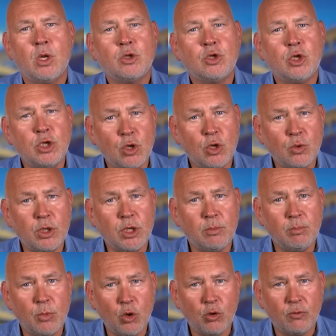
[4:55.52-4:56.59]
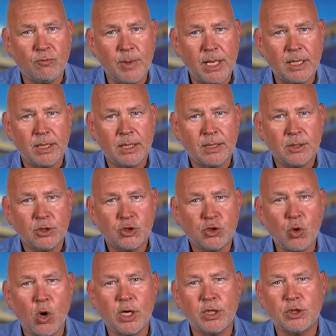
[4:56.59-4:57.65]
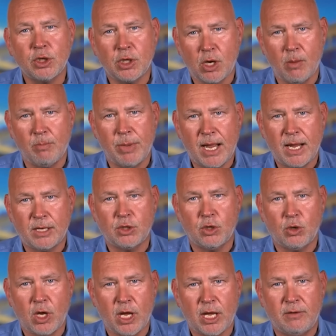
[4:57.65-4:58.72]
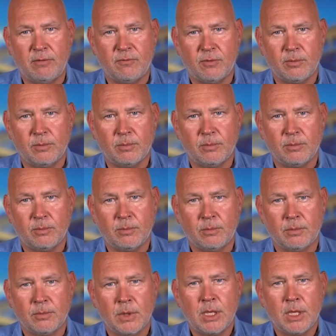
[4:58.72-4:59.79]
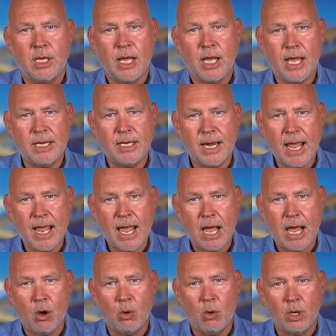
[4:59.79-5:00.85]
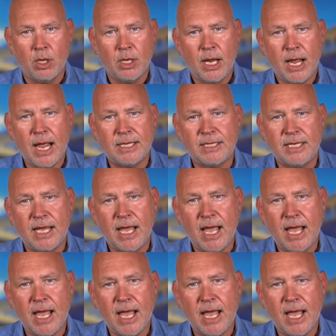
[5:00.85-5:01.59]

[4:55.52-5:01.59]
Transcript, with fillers: The union movement started to come back to life. And now, at the